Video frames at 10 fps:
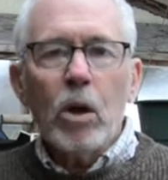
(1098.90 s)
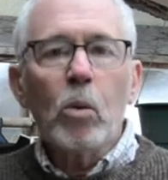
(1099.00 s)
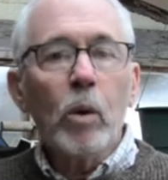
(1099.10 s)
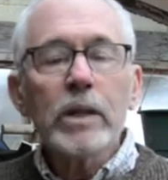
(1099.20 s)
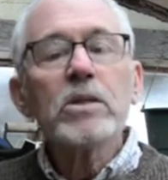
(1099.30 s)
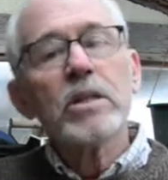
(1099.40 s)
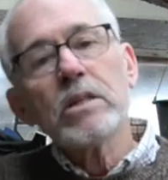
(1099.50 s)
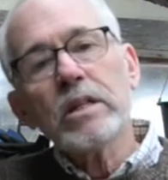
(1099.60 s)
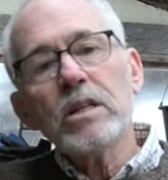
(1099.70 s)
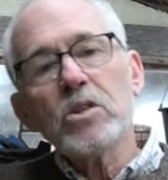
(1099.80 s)
Once the
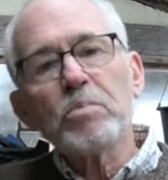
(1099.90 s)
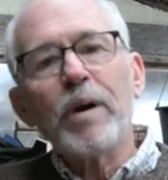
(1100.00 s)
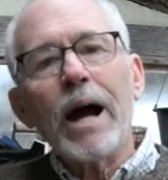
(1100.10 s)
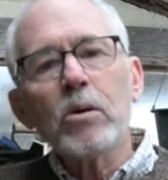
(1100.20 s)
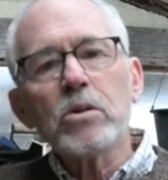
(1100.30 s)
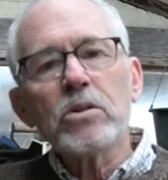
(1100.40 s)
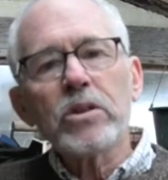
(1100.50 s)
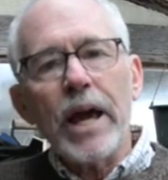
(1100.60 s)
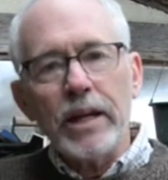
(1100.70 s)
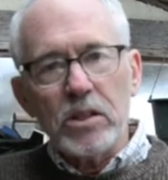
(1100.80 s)
seed
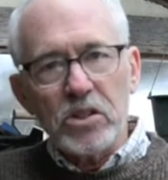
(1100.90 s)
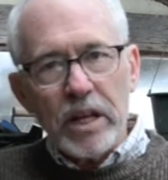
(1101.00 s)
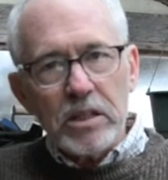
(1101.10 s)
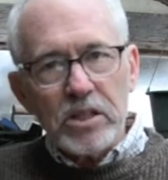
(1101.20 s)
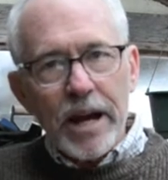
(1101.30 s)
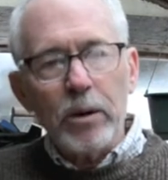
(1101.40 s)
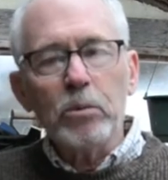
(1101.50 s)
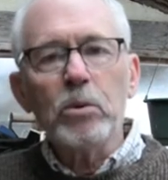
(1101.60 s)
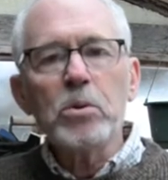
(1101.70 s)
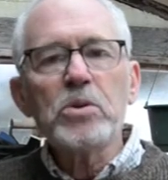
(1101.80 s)
sprouts and it sets
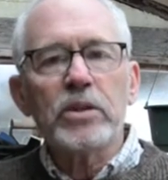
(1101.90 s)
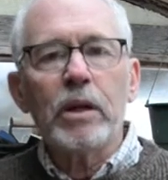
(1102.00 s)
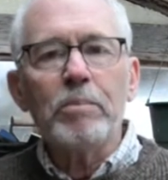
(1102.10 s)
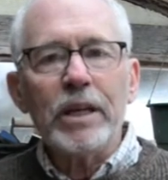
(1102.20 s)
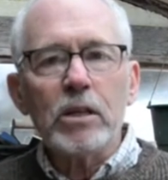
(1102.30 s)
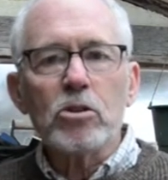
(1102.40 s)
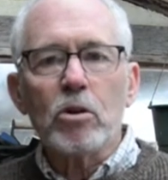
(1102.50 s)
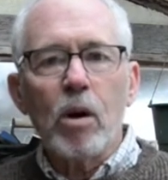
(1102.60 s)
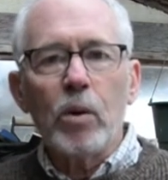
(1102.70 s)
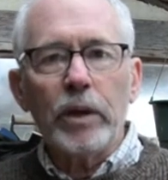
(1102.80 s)
down roots and it begins
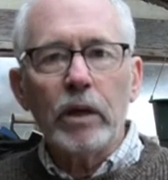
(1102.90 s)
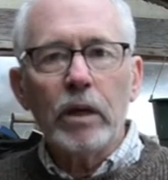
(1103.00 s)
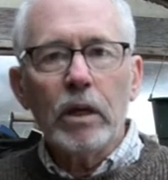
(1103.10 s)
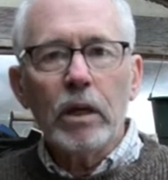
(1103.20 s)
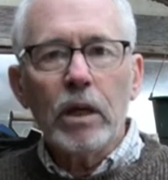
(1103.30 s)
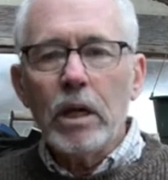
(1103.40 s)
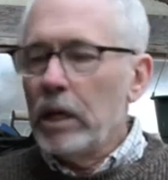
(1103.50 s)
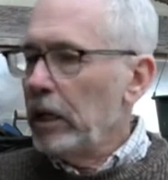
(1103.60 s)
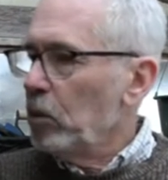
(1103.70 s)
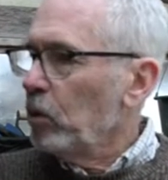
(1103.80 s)
growing,
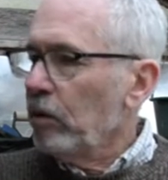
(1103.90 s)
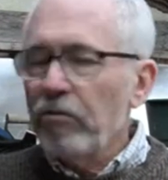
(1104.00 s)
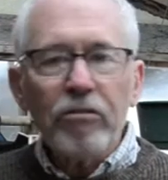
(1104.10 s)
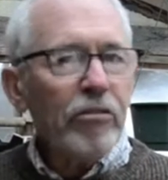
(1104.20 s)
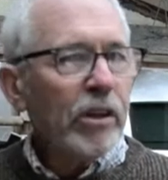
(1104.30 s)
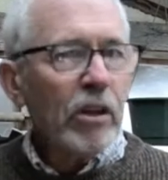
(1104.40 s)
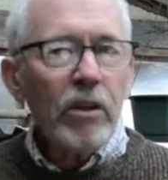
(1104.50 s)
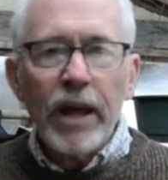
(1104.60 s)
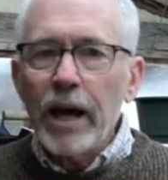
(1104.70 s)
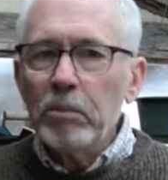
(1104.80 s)
it will fill
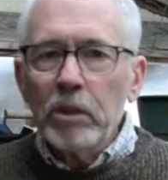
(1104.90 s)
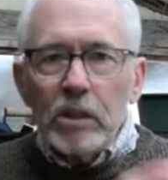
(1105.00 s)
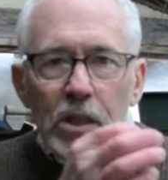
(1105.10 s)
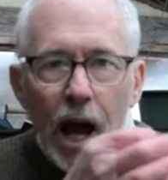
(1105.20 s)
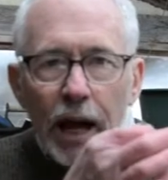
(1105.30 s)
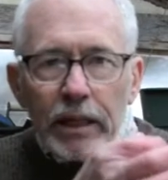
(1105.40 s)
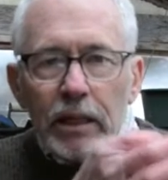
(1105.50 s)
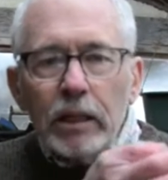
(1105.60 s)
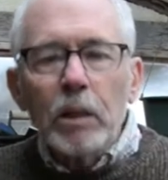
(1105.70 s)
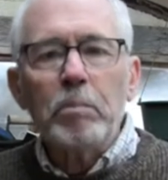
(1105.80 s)
that tiny
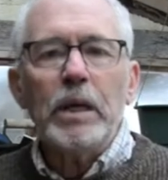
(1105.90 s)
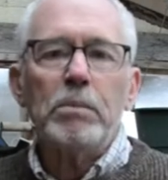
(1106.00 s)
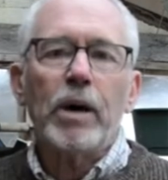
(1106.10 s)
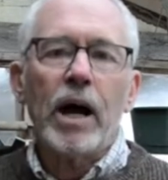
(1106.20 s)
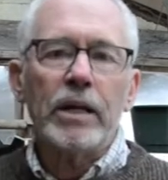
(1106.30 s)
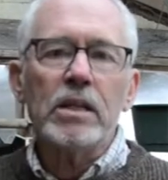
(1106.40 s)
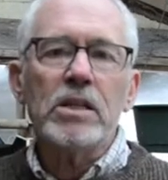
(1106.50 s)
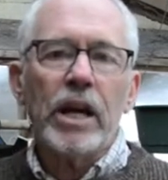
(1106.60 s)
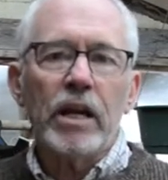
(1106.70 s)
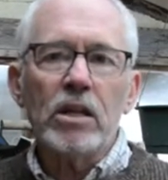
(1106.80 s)
little peat pot in
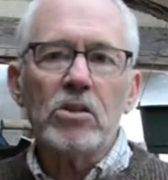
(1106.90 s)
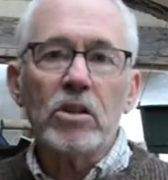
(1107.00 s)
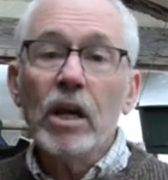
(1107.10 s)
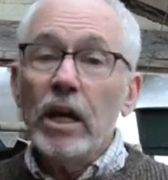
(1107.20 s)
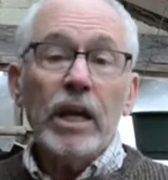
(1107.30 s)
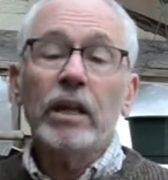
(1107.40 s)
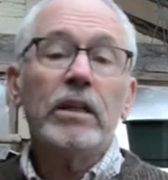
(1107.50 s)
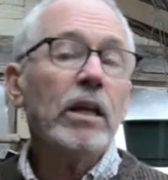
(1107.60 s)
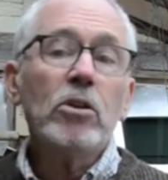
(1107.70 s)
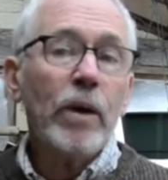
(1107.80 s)
days, and
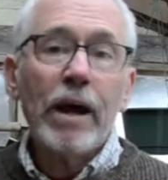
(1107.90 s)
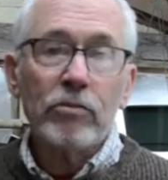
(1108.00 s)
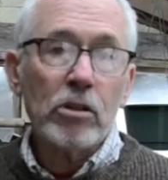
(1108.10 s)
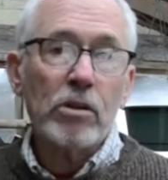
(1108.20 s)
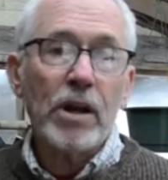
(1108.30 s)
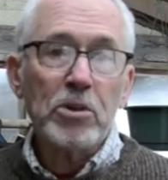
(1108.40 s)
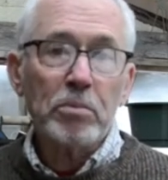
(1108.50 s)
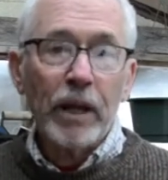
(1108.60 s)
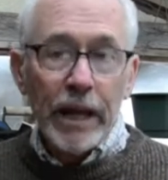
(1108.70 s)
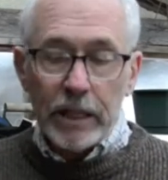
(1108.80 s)
then you have to
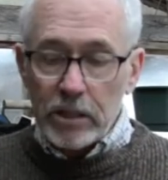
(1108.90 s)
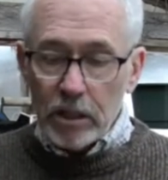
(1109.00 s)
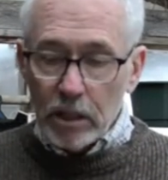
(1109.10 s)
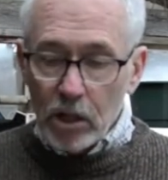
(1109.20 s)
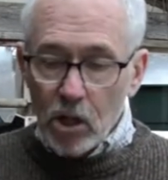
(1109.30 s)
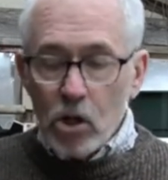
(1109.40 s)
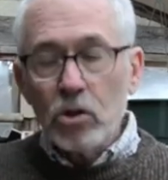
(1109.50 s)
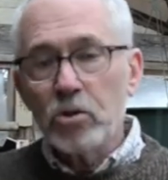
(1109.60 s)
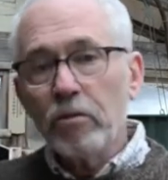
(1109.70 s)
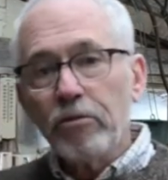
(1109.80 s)
transplant.
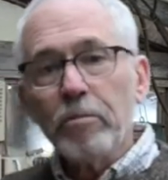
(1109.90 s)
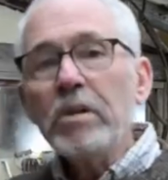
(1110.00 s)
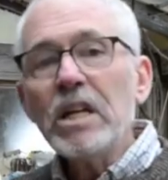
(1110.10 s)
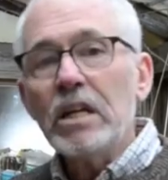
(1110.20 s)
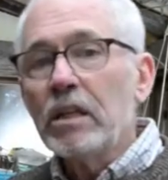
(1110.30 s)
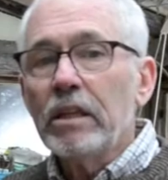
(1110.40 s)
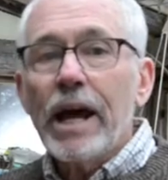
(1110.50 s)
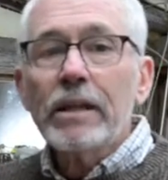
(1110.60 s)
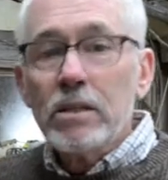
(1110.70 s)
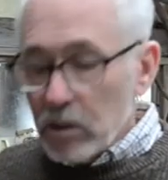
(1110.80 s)
So for me,
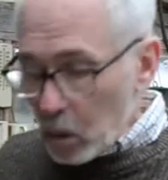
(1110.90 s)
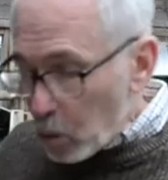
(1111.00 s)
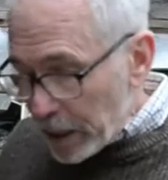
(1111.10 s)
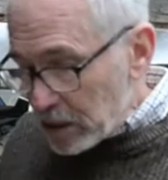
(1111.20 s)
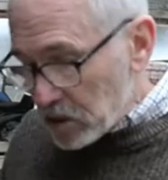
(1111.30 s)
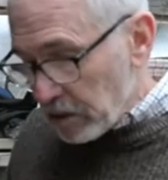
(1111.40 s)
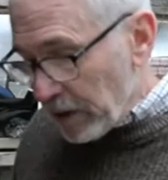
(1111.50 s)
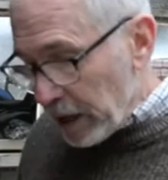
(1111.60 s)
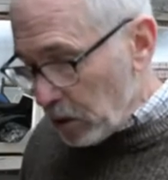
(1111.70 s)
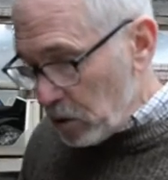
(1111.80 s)
that's a waste of
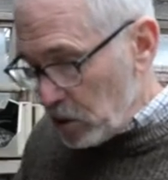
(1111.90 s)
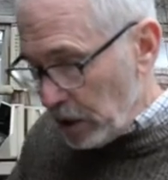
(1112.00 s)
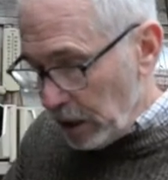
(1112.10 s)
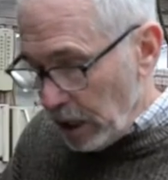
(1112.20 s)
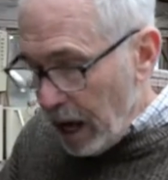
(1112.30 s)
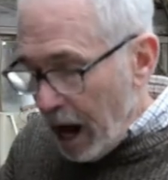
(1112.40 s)
energy.